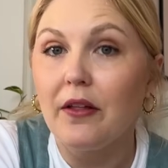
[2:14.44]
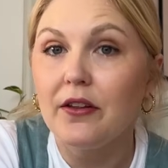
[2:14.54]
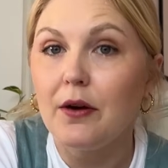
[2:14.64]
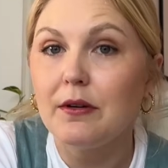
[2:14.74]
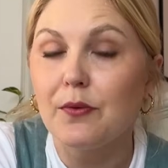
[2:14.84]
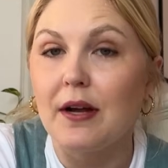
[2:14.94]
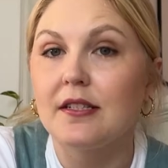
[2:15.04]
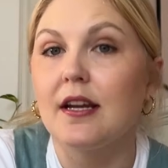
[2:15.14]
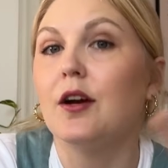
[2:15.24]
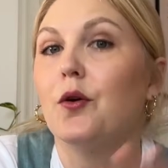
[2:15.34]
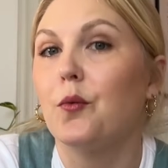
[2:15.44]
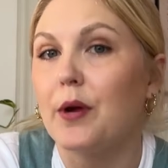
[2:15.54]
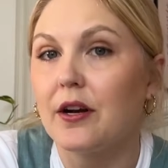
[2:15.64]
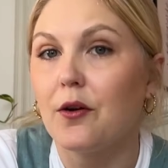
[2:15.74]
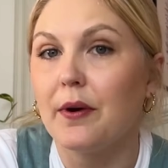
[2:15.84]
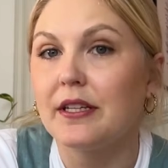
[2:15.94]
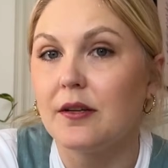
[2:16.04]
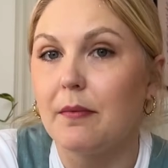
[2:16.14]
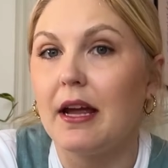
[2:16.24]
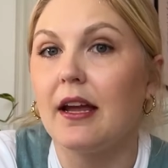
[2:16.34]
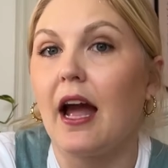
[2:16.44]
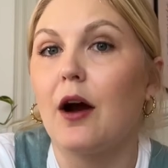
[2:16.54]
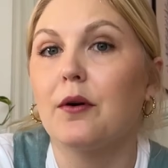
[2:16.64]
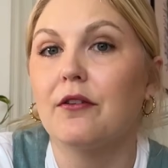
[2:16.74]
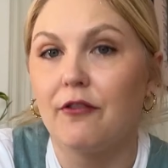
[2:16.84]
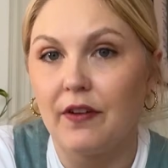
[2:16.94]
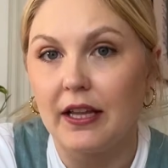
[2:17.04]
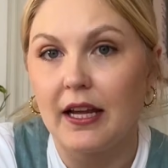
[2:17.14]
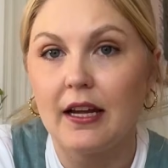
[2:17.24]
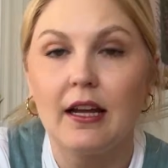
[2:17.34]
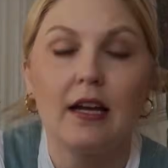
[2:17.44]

the dough is resting, we are going to make our filling.